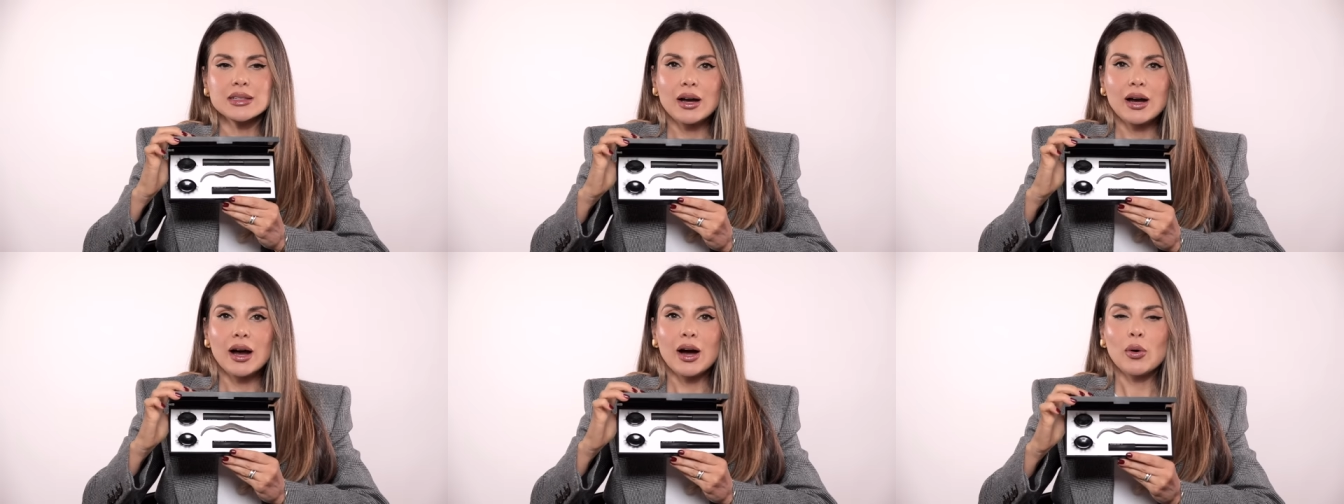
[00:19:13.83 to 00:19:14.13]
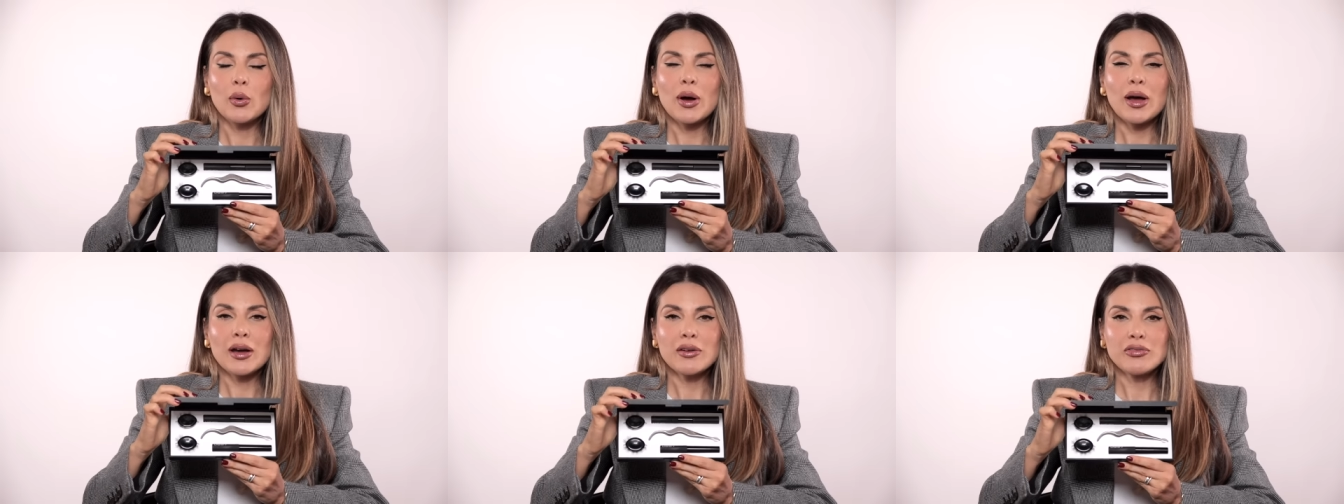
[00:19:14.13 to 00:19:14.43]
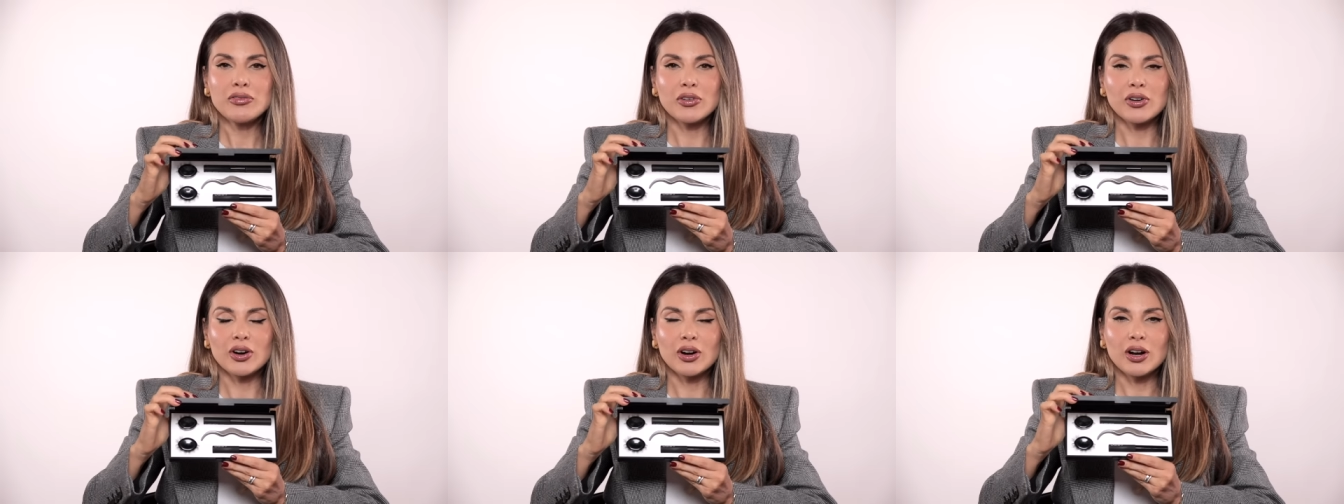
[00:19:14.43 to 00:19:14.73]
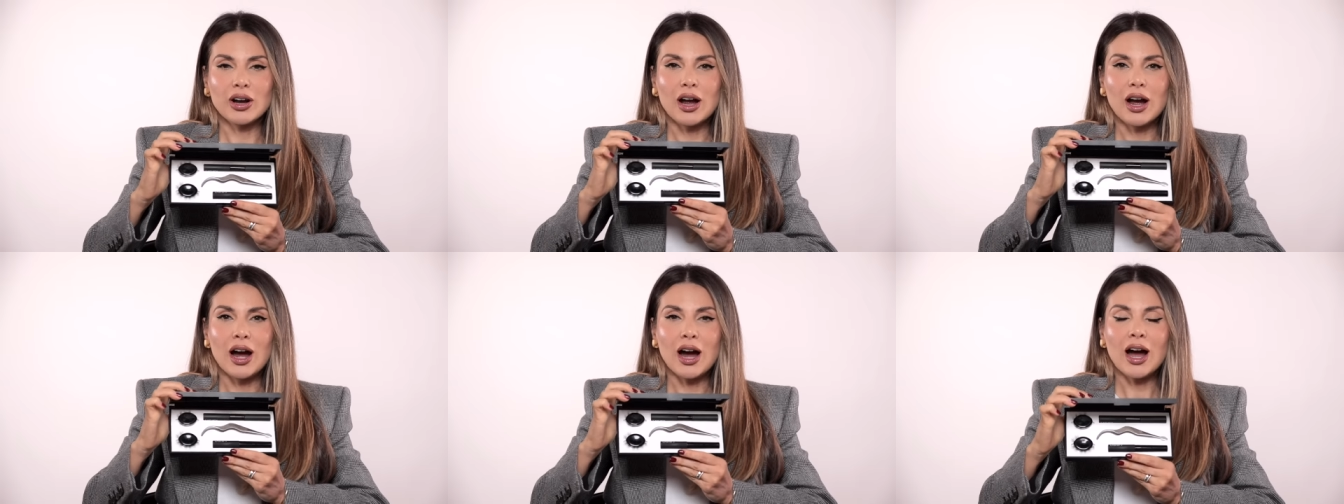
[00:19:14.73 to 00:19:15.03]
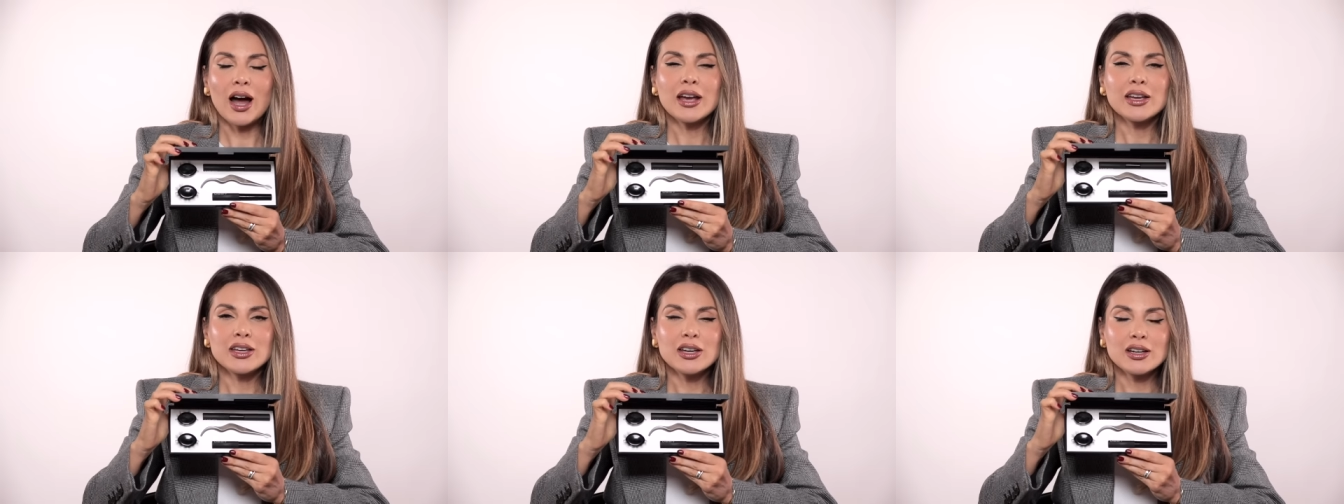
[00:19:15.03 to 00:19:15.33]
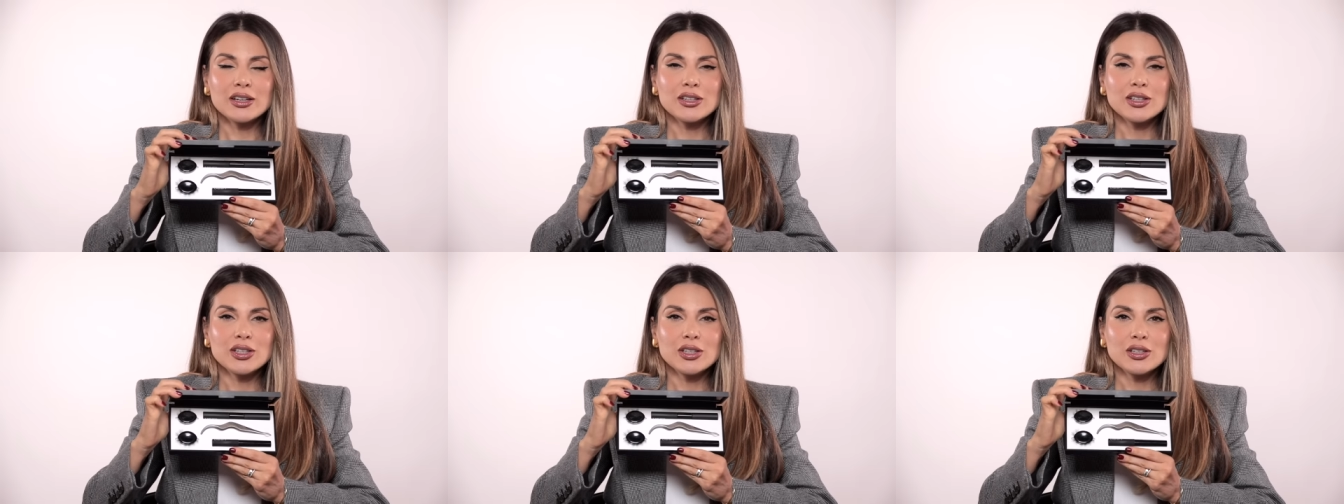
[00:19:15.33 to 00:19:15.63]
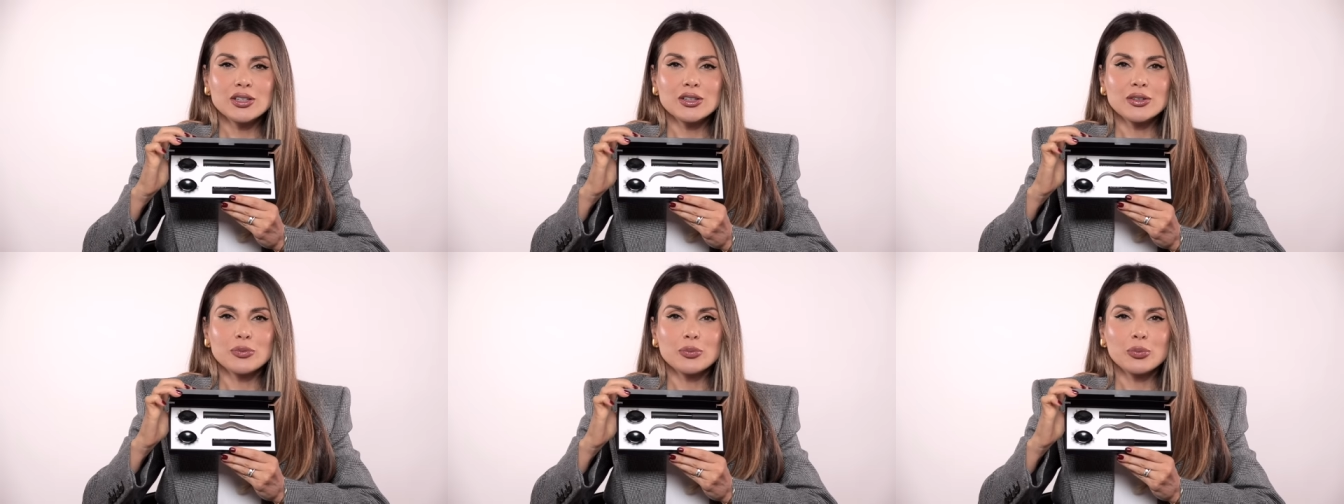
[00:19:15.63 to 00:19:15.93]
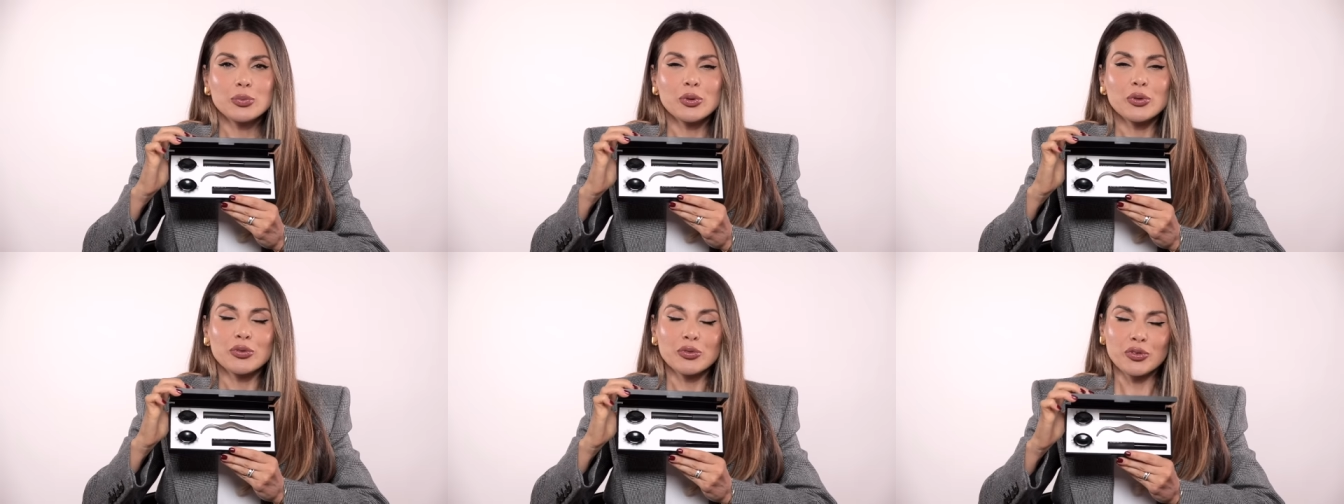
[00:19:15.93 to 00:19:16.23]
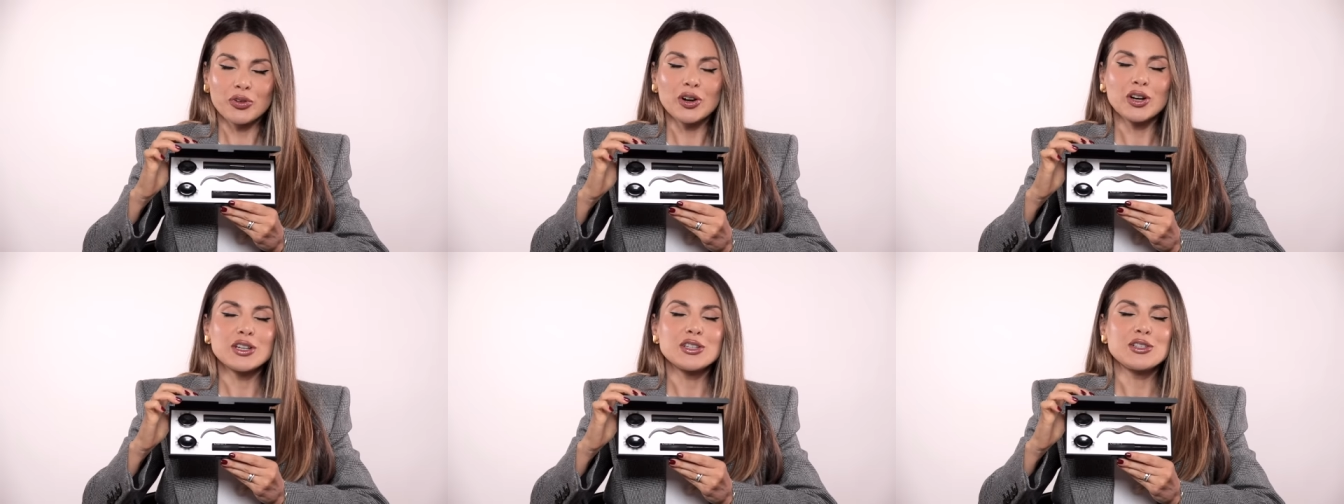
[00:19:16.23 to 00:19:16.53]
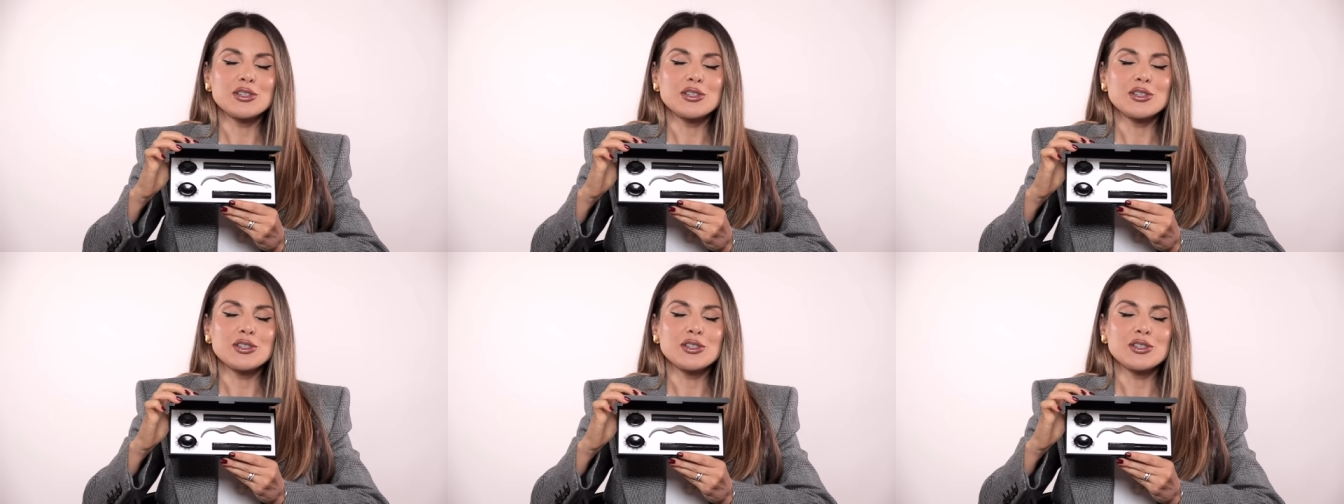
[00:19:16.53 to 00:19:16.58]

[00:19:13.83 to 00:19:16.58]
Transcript: However, I prefer